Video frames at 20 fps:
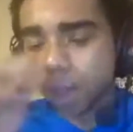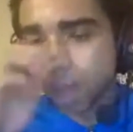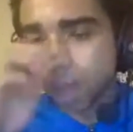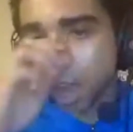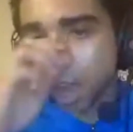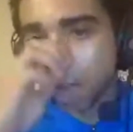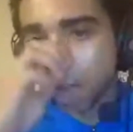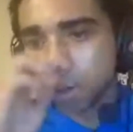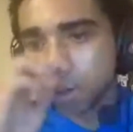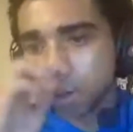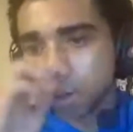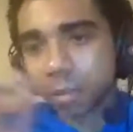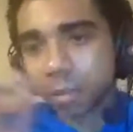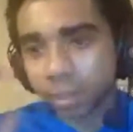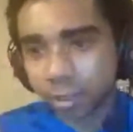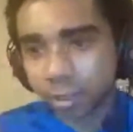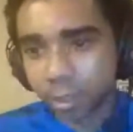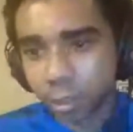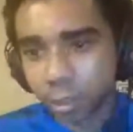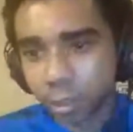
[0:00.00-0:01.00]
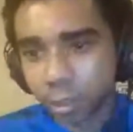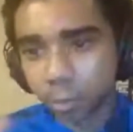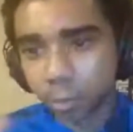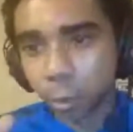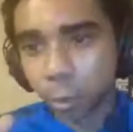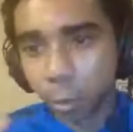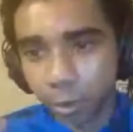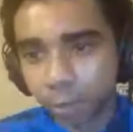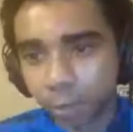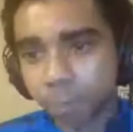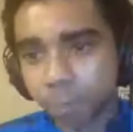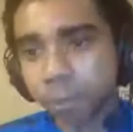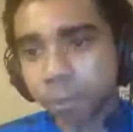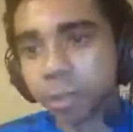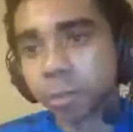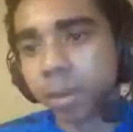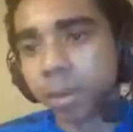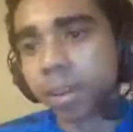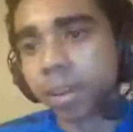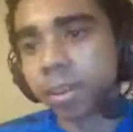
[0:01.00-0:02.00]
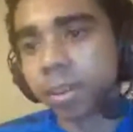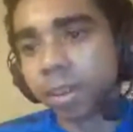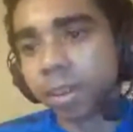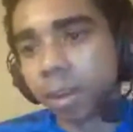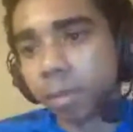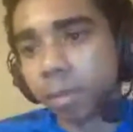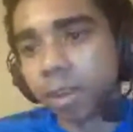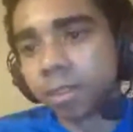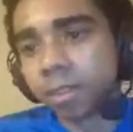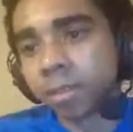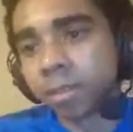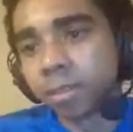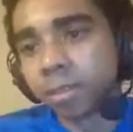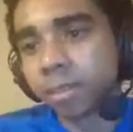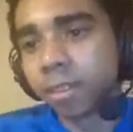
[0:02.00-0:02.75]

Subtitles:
I know it's like such a small difference, but I mean,